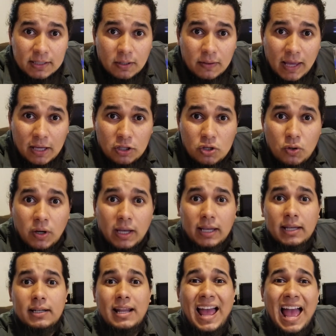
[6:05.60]
so that you
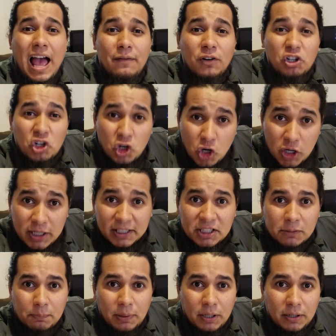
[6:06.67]
can have a good
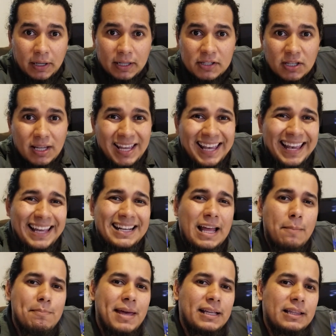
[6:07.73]
experience and not
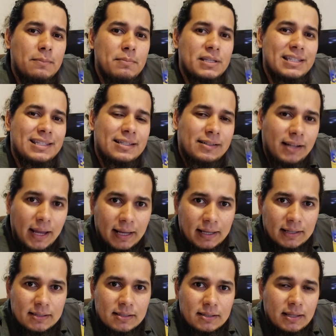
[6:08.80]
make the
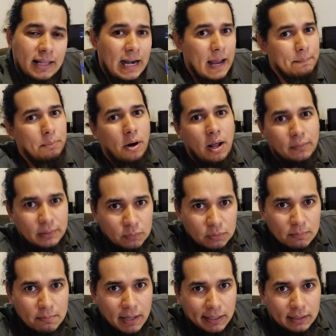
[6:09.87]
mistakes that I probably
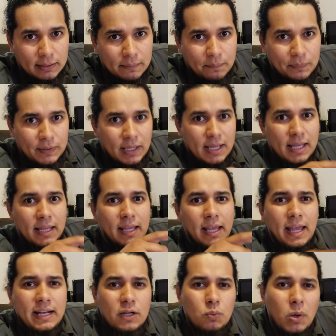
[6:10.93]
would make.
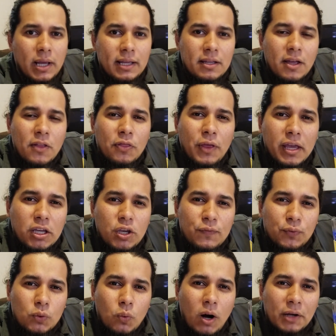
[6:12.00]
Anyway, thank you
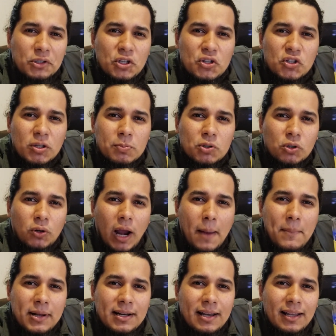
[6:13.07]
for watching,
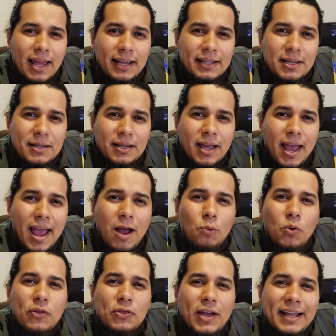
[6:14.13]
subscribing, and liking. And
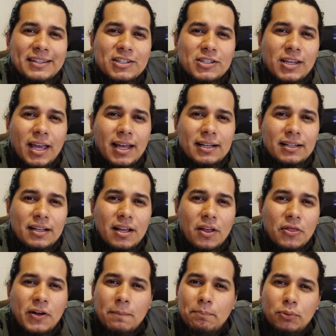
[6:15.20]
with that said,
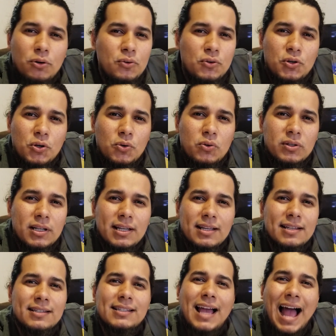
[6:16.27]
the Brew Dude
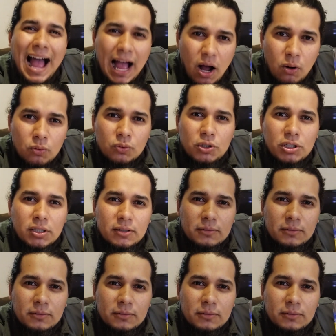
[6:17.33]
is out.